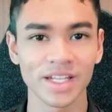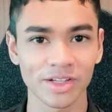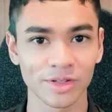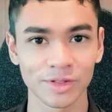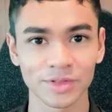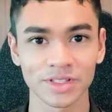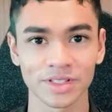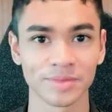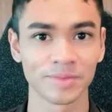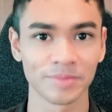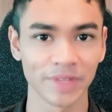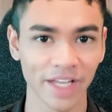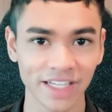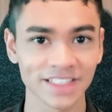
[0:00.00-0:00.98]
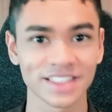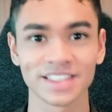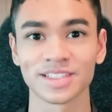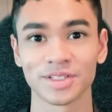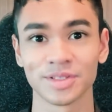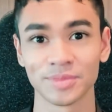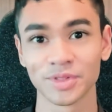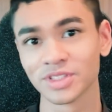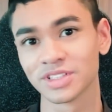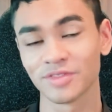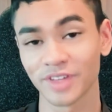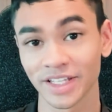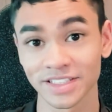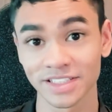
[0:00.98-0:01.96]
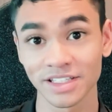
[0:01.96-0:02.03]
not look the nicest or the most
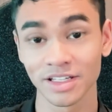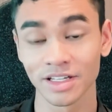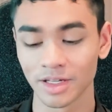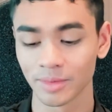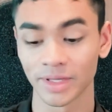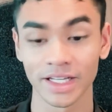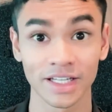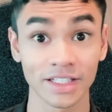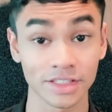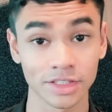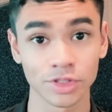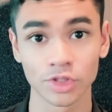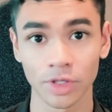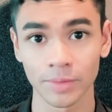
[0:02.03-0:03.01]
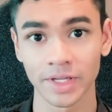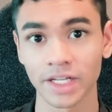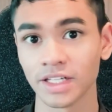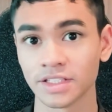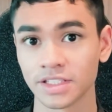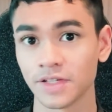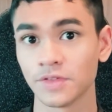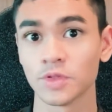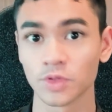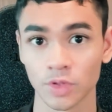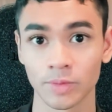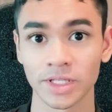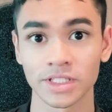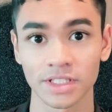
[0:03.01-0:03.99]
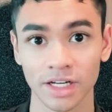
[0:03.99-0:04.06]
fancy, but it gets the job done and saves you so
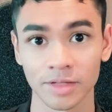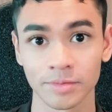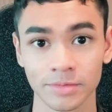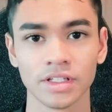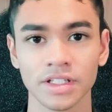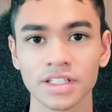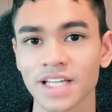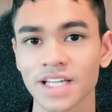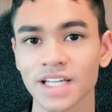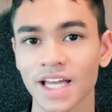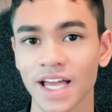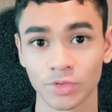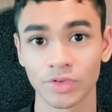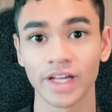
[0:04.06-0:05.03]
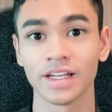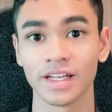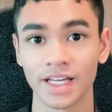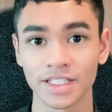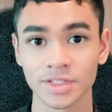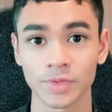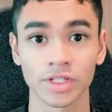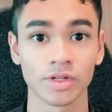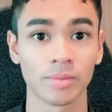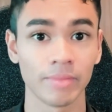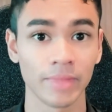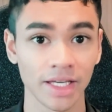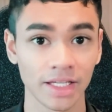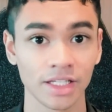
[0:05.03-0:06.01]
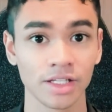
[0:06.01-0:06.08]
much time. Here's a hack to write less when you're
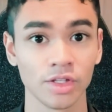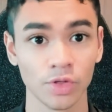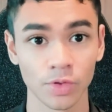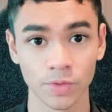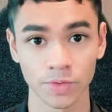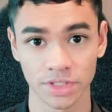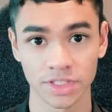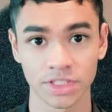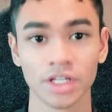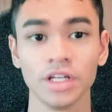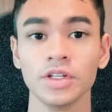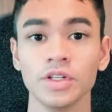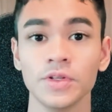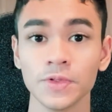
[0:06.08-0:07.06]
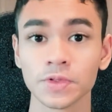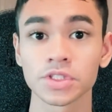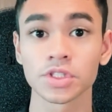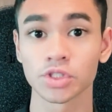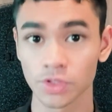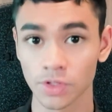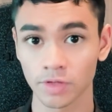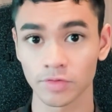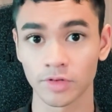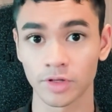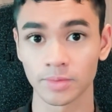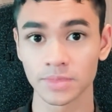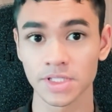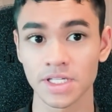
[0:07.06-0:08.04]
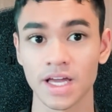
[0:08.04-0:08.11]
making notes. Use short
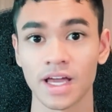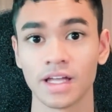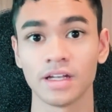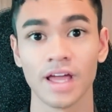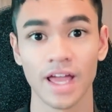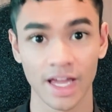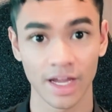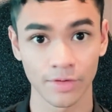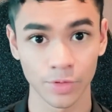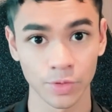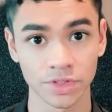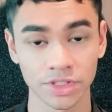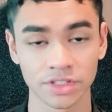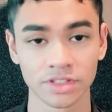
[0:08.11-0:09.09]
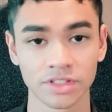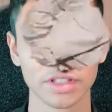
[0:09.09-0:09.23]
forms and arrows.